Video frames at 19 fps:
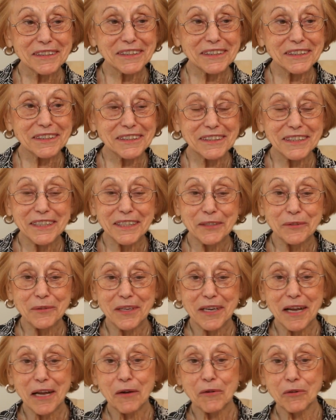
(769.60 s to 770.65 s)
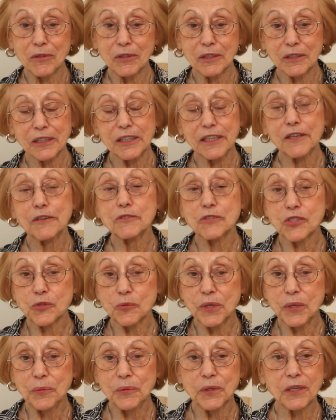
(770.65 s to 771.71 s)
to tell you how close
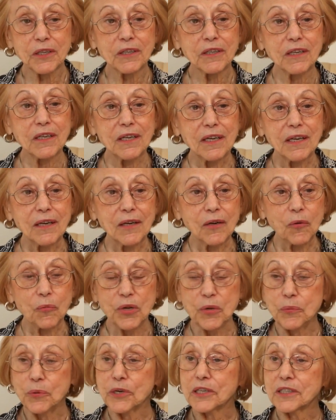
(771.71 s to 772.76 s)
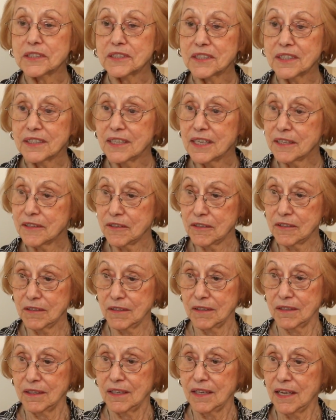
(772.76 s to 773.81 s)
we were. We worked together
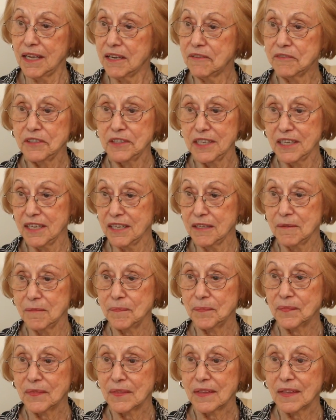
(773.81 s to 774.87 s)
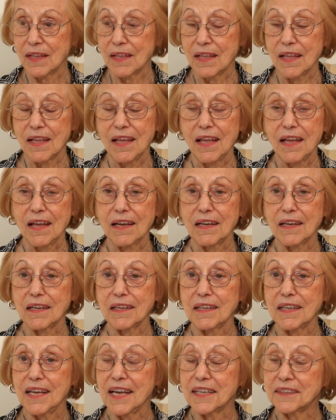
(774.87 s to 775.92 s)
every day.
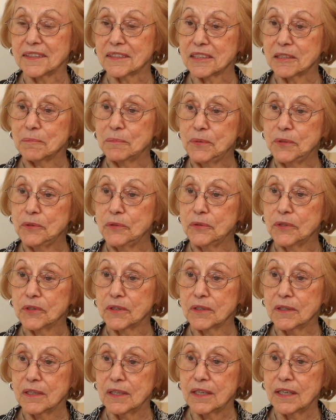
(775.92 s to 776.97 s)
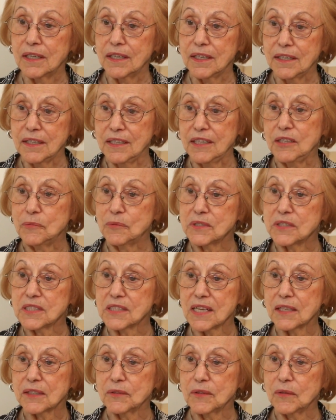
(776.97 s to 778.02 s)
At the computer, he was
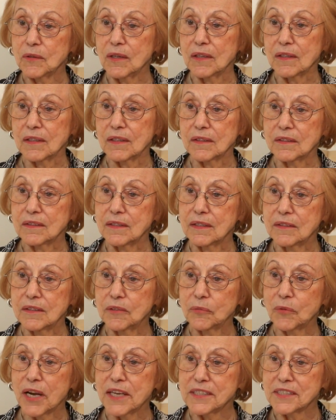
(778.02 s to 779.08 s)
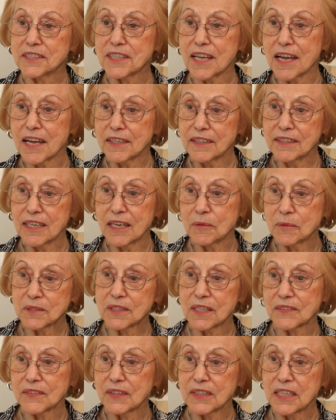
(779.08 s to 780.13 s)
on the right side and I
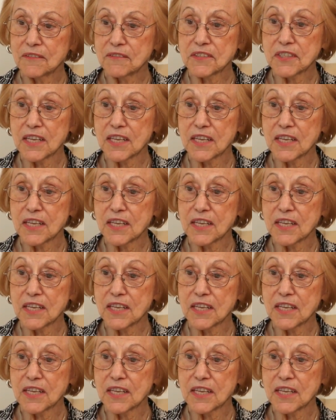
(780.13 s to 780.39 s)
was on the left